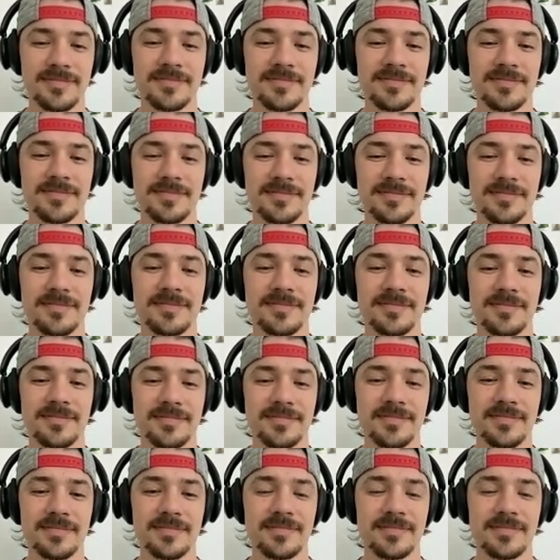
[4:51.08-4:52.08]

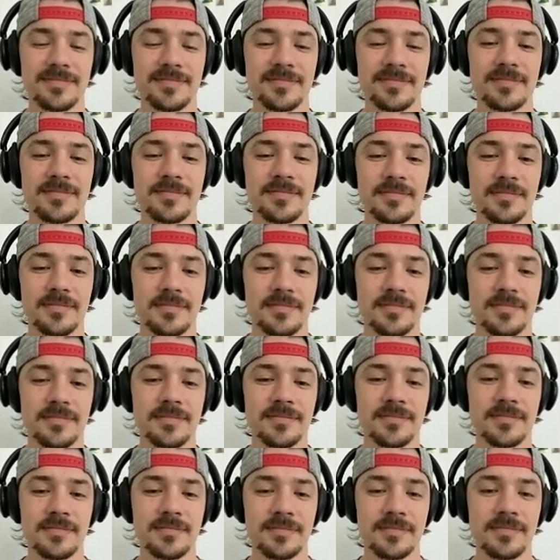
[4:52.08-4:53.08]

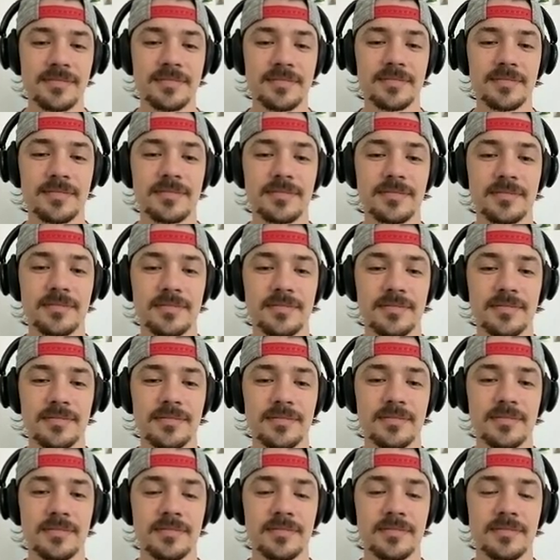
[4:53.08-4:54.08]

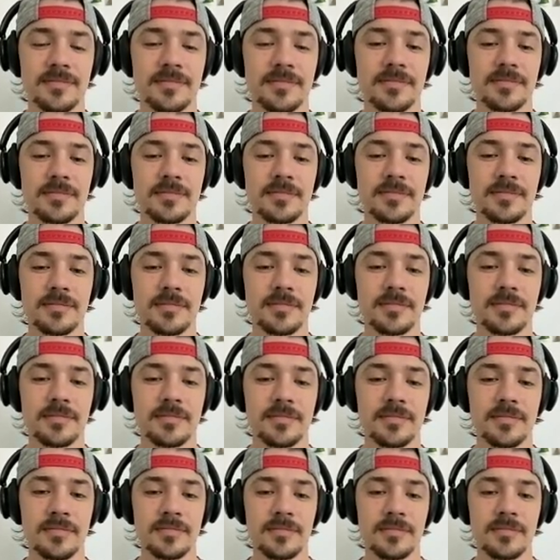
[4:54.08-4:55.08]

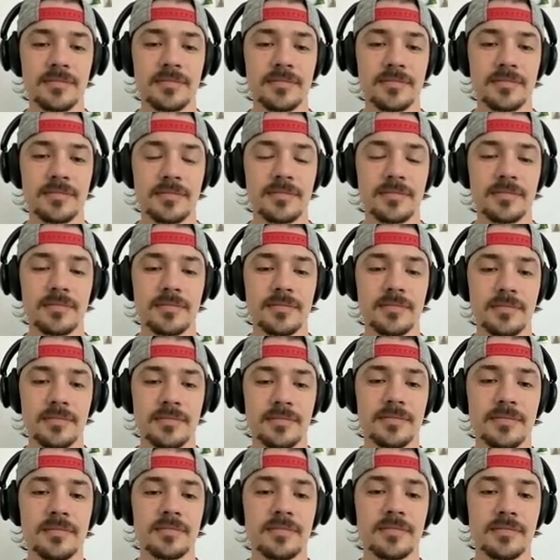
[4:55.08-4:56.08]
The person shown says nothing.